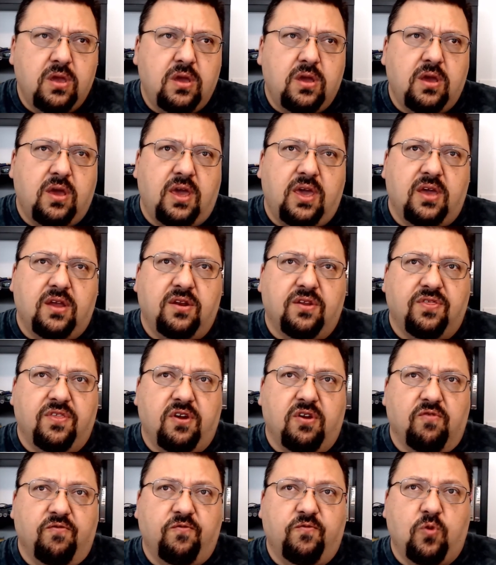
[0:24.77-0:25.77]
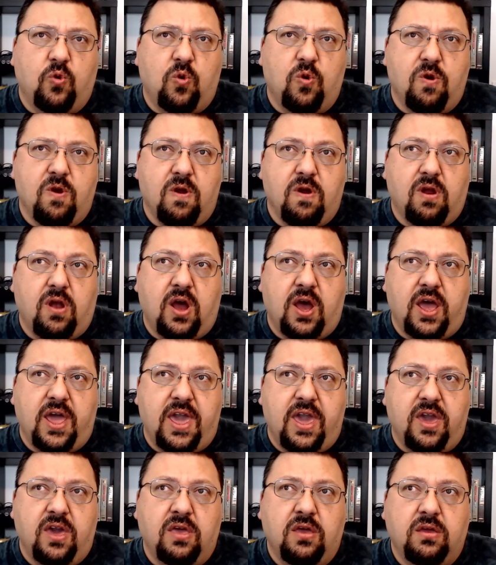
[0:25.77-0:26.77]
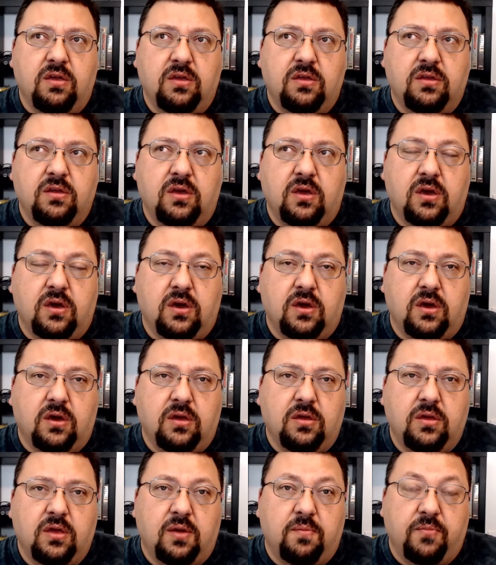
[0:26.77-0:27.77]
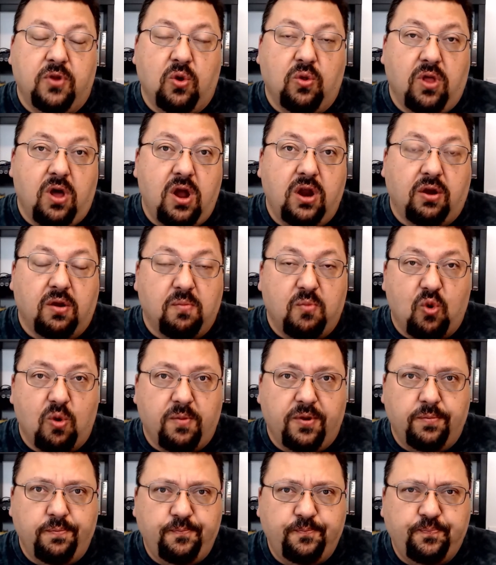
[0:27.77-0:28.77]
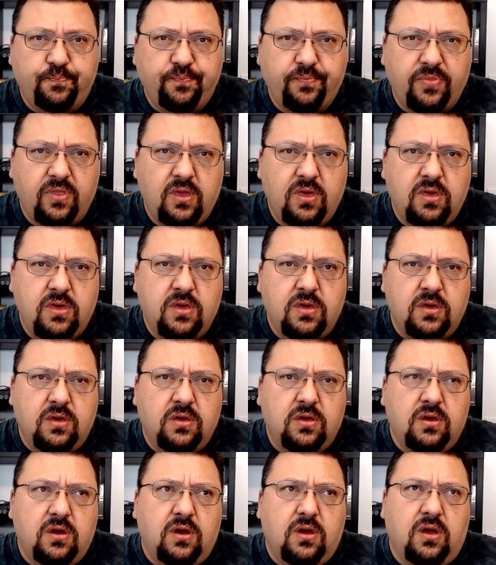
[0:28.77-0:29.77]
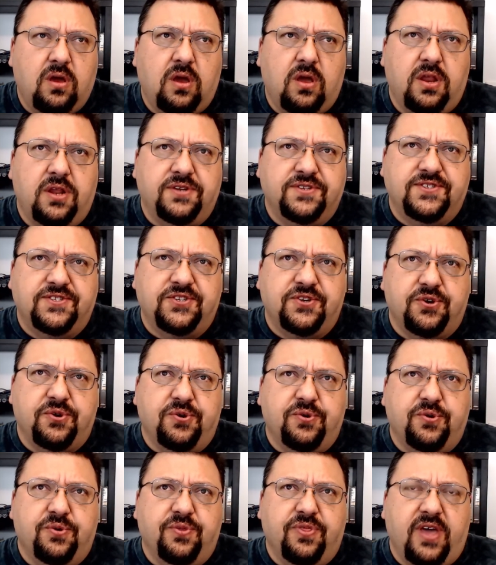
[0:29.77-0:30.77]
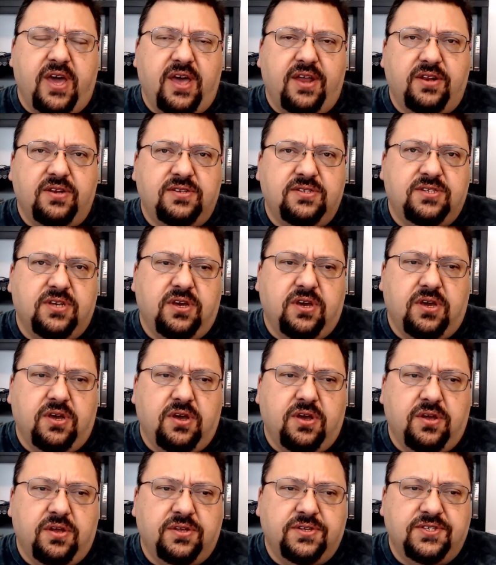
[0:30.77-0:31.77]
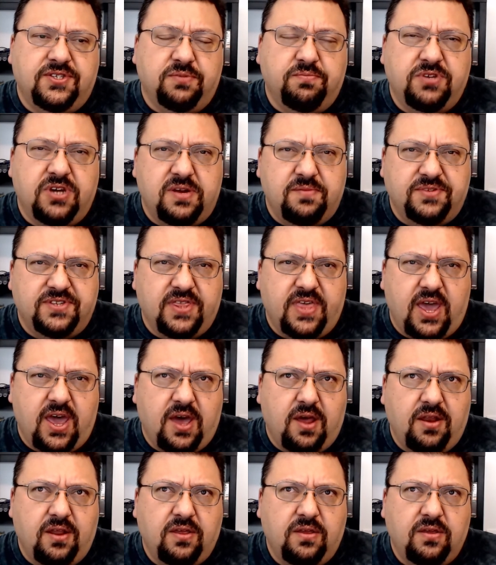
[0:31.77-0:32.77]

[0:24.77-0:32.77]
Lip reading: and therefore I am no longer a Mormon. And so that sometimes that